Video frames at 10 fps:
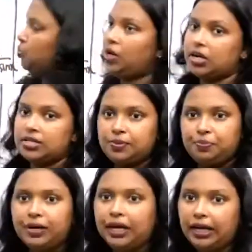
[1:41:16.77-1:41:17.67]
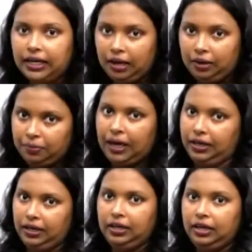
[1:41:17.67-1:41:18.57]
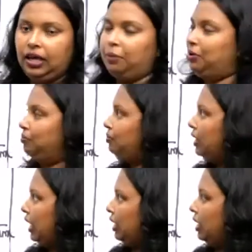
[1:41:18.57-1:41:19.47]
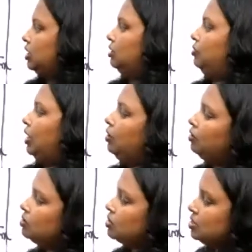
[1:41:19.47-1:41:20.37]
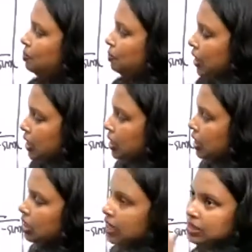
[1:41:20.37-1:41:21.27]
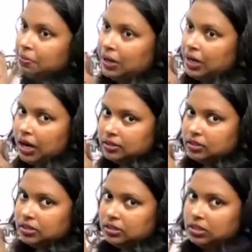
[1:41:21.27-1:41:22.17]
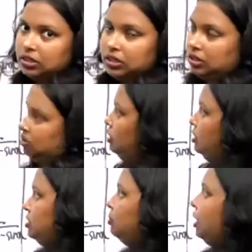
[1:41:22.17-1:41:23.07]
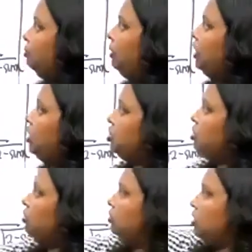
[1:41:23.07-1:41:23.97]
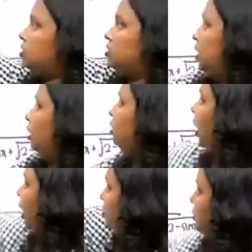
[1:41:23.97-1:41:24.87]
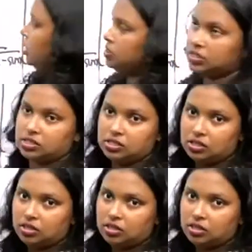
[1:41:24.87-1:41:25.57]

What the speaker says: you can separately apply. I mean, we are just separating it as a product. This is a multiplication, this thing times this.